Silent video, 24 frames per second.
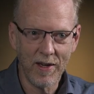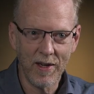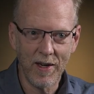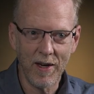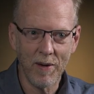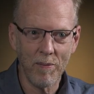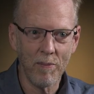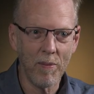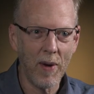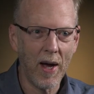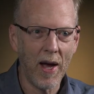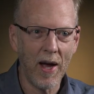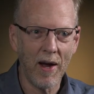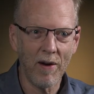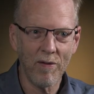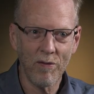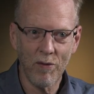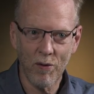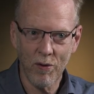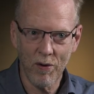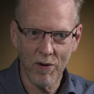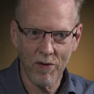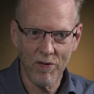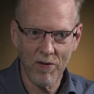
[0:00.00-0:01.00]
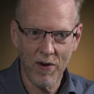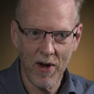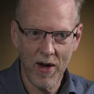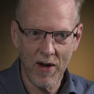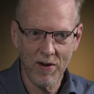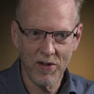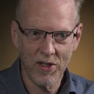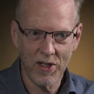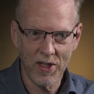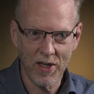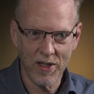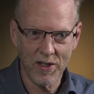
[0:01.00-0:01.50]
get back four or
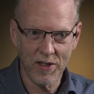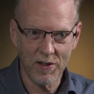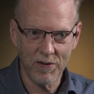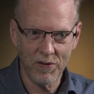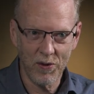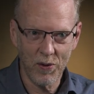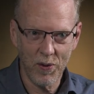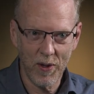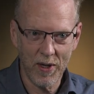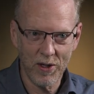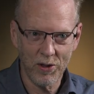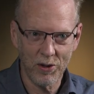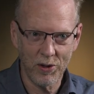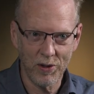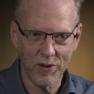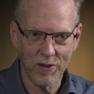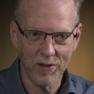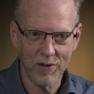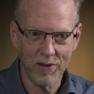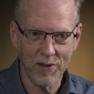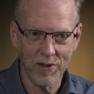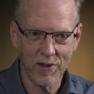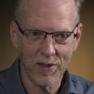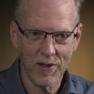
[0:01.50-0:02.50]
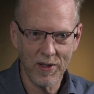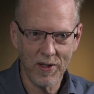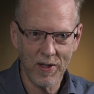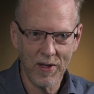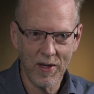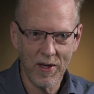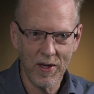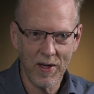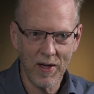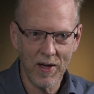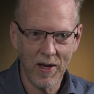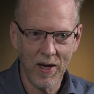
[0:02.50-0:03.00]
five sets of questions,
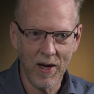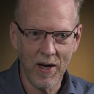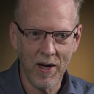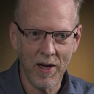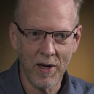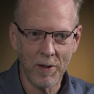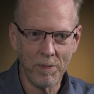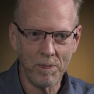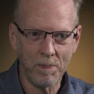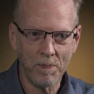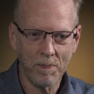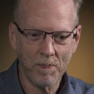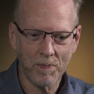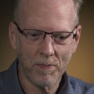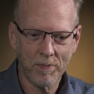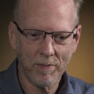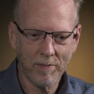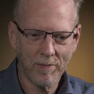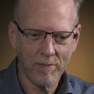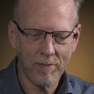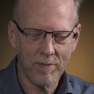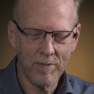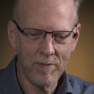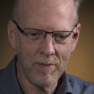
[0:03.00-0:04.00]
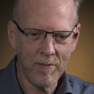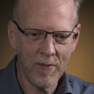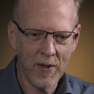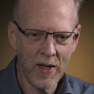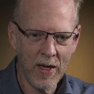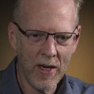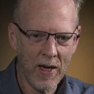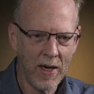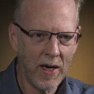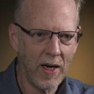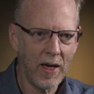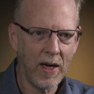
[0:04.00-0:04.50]
mm-hmm. um,
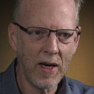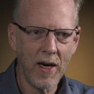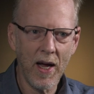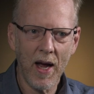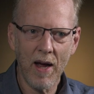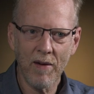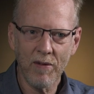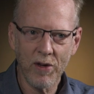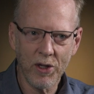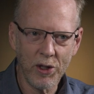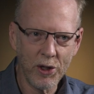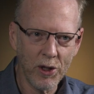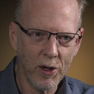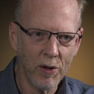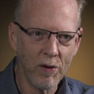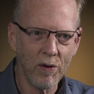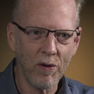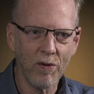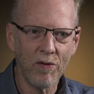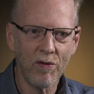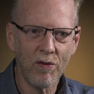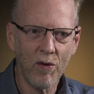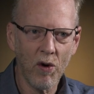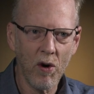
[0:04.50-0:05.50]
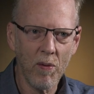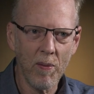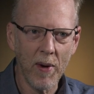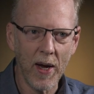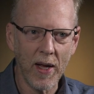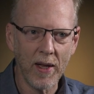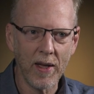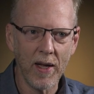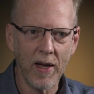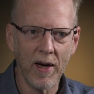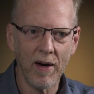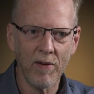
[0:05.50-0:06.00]
and, and have a general
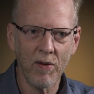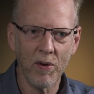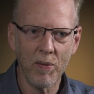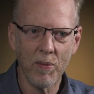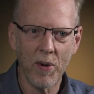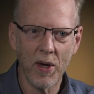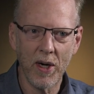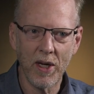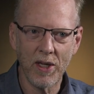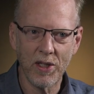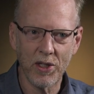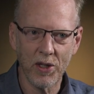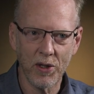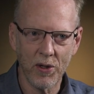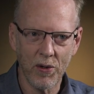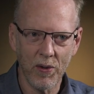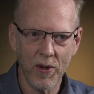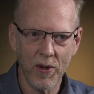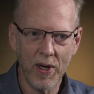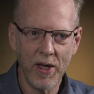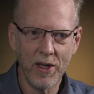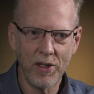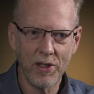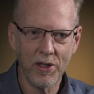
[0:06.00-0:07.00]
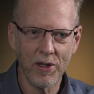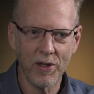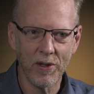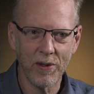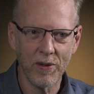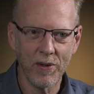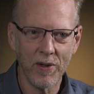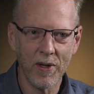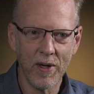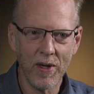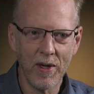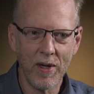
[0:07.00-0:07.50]
format that everybody's agreed
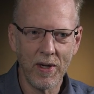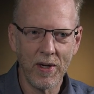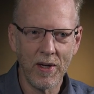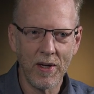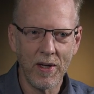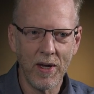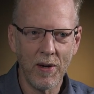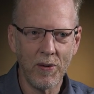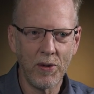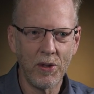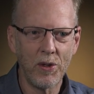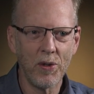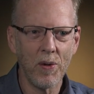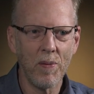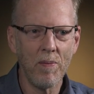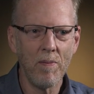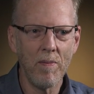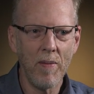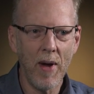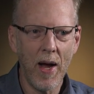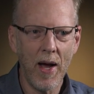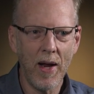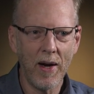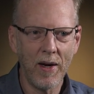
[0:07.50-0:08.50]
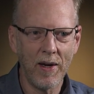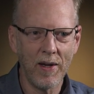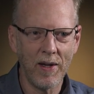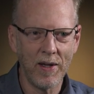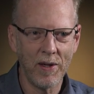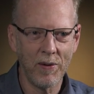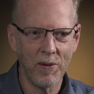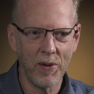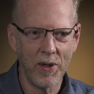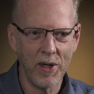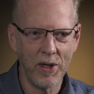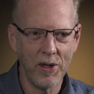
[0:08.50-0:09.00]
to that would
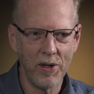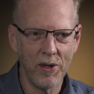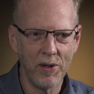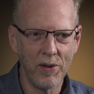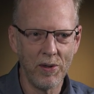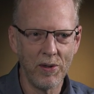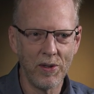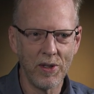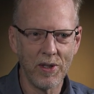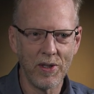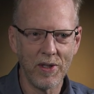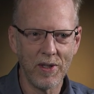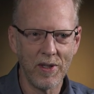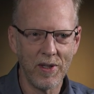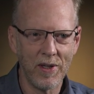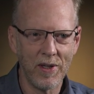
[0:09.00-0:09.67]
dramatically reduce